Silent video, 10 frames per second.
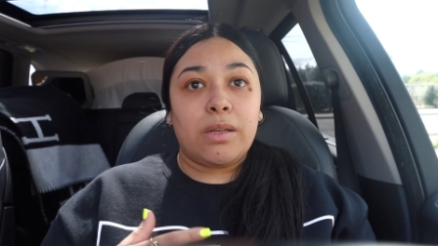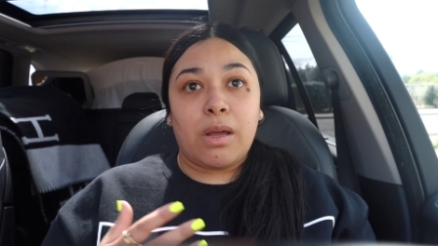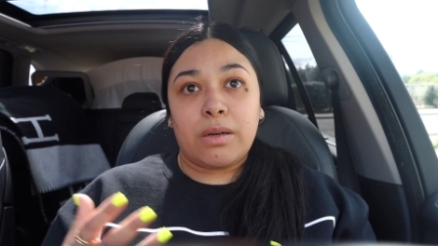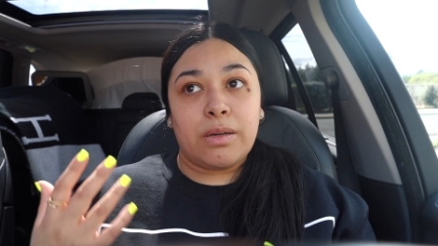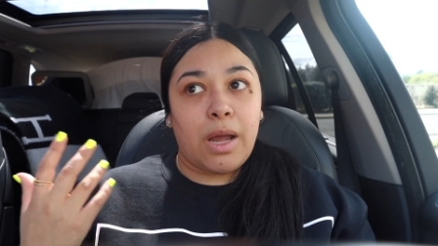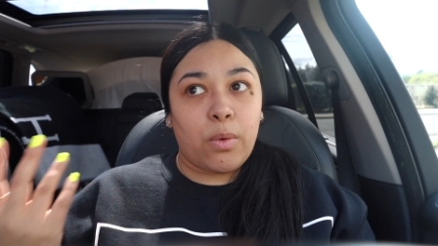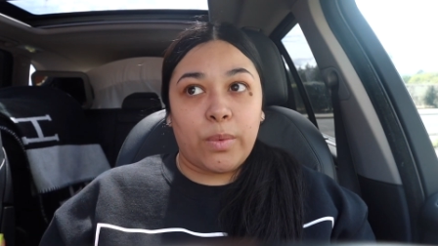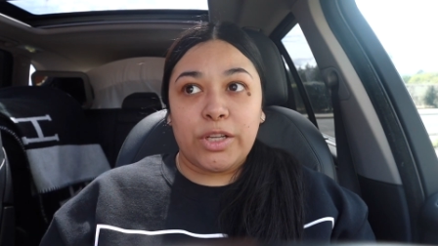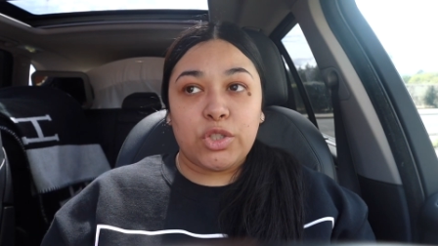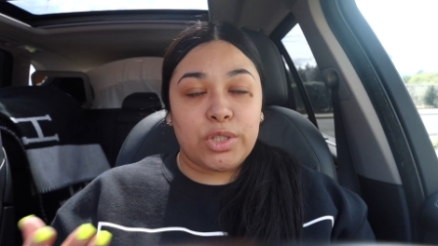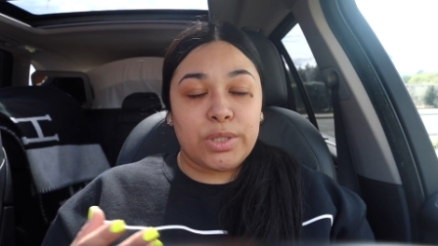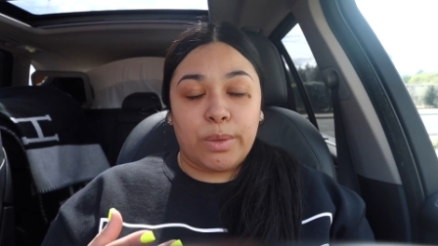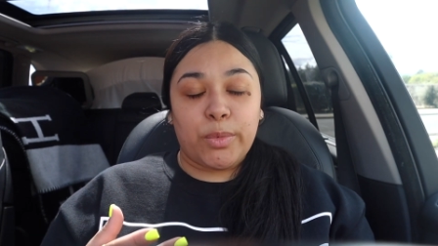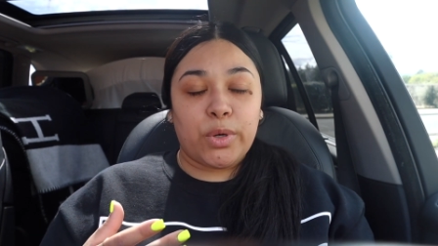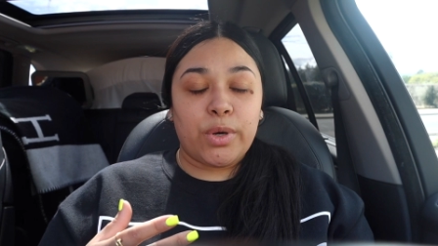not an outrageous
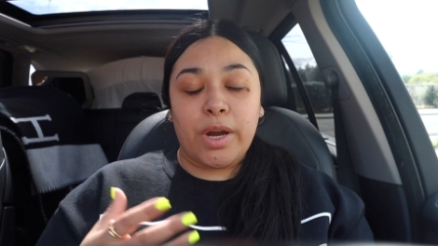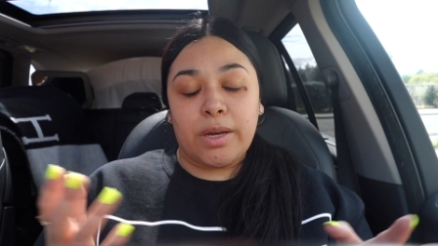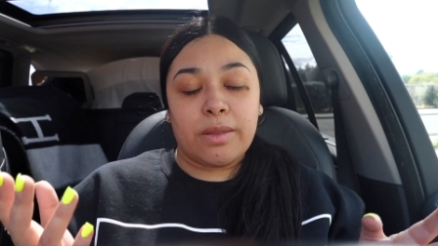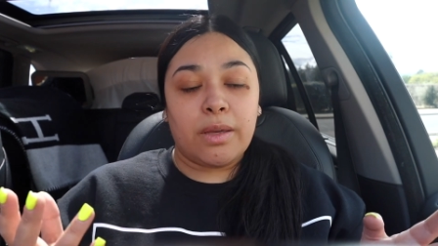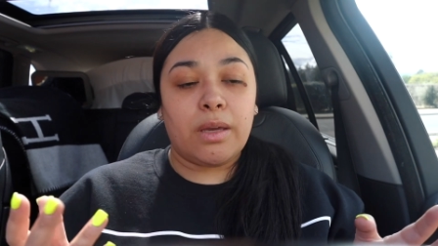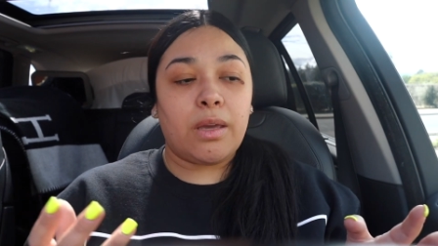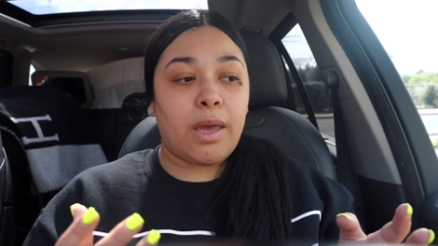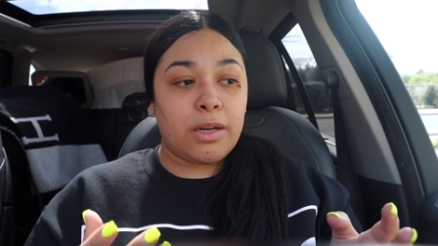number or anything.